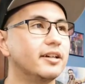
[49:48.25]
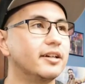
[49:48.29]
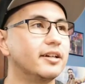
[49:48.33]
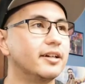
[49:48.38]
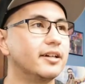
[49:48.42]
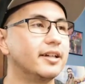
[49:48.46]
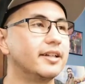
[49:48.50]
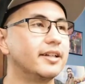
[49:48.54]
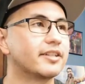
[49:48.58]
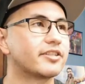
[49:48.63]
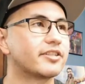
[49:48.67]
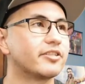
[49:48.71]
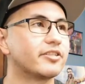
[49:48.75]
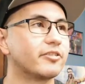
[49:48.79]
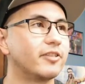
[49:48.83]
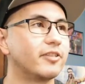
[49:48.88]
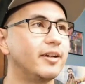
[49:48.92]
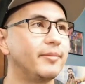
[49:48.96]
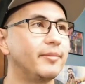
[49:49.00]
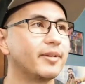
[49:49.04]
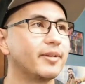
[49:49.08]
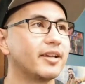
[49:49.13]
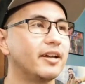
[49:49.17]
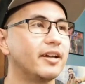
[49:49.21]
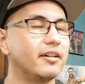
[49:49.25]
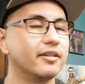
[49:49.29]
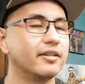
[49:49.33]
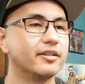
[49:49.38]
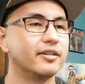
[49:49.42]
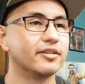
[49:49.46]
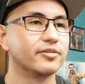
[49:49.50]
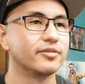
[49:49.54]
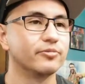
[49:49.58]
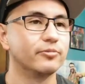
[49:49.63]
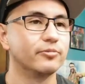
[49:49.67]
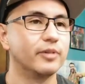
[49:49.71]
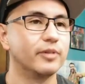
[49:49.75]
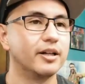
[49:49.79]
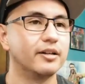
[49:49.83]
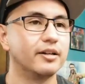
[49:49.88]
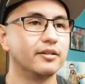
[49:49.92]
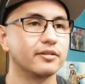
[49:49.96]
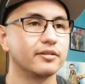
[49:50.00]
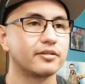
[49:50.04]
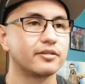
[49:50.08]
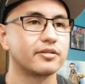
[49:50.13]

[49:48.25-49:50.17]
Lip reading: Instagram account as well.